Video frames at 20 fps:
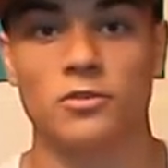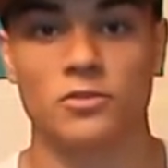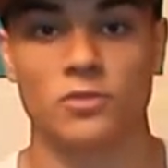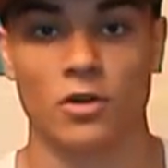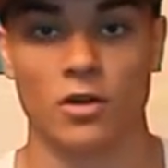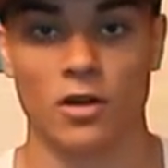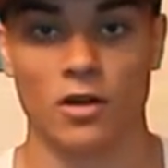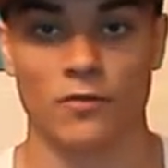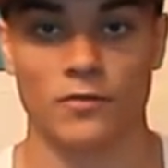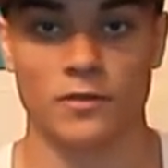you
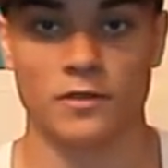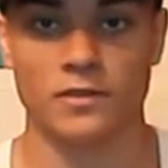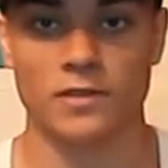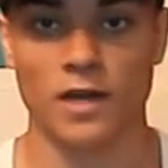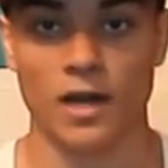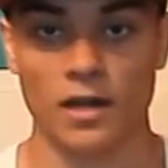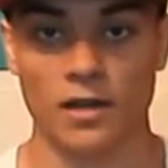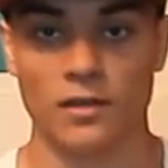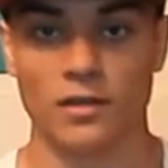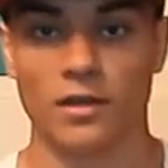start off
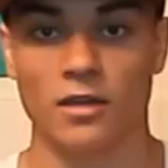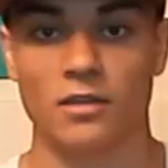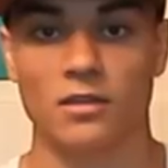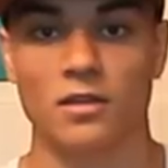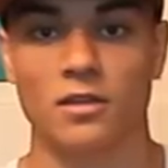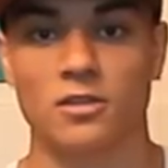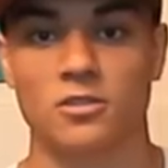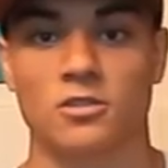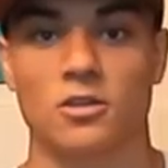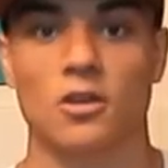exactly like
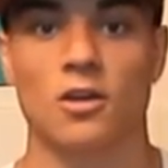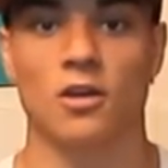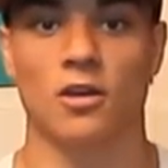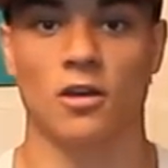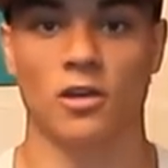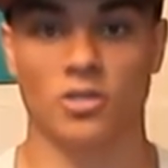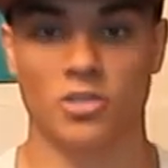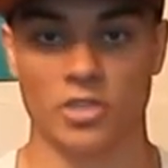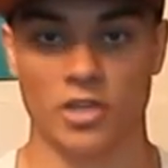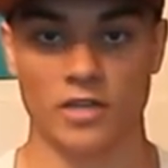this.
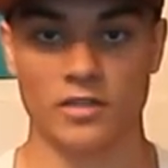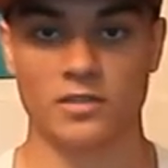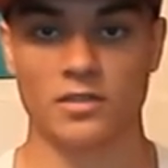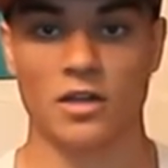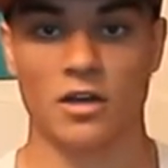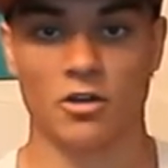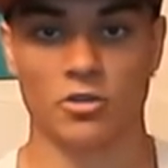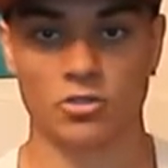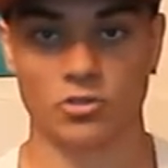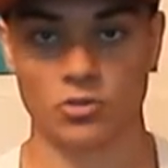Chest
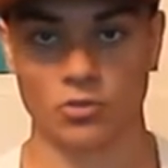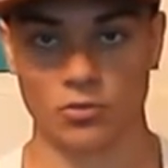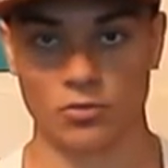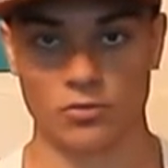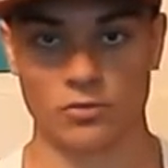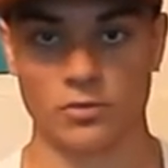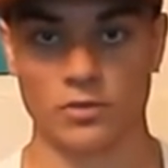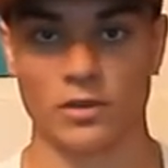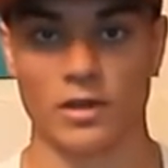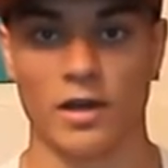out,
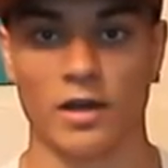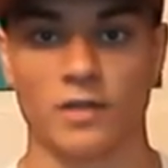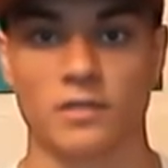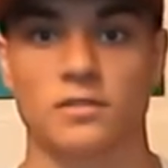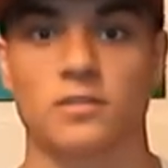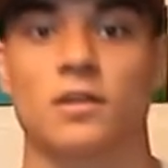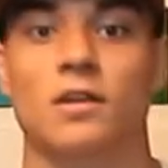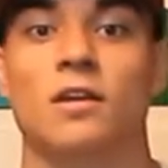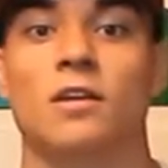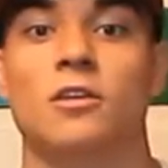shoulders
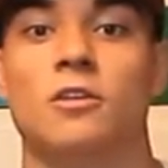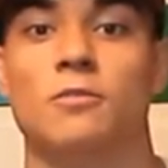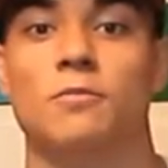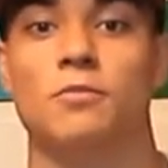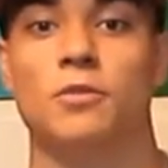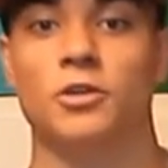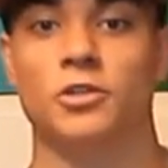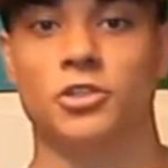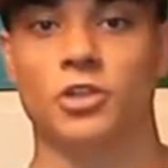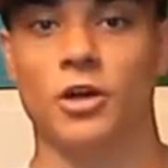relaxed, you
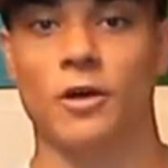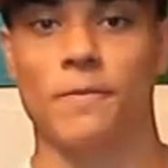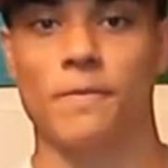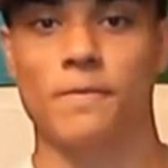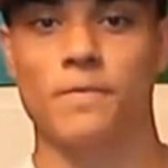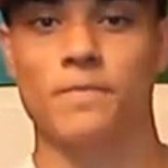push up.